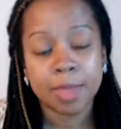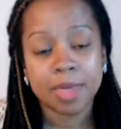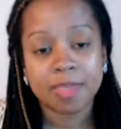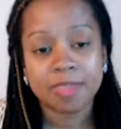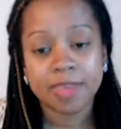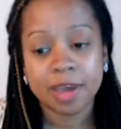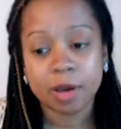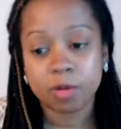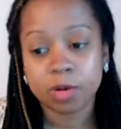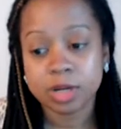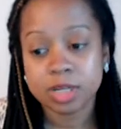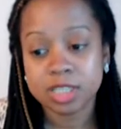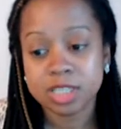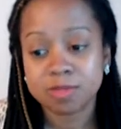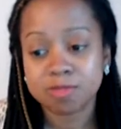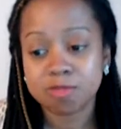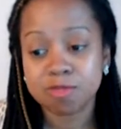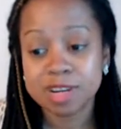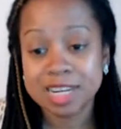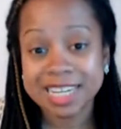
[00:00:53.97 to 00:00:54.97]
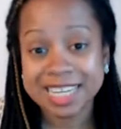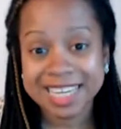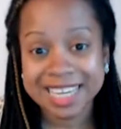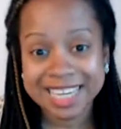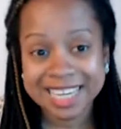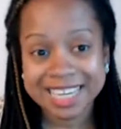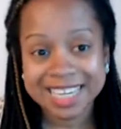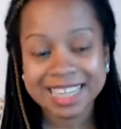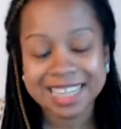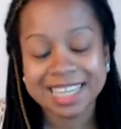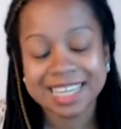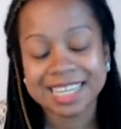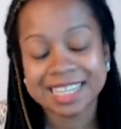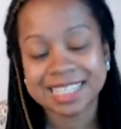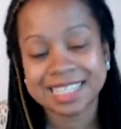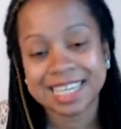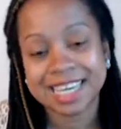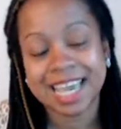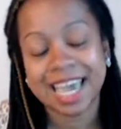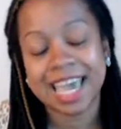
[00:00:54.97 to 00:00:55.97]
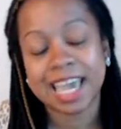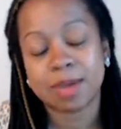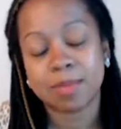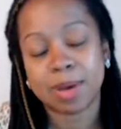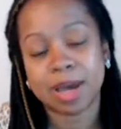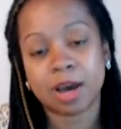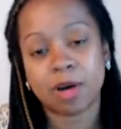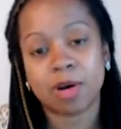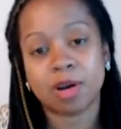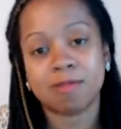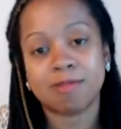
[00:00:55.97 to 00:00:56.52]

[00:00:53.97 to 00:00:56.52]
There were some really key things that came out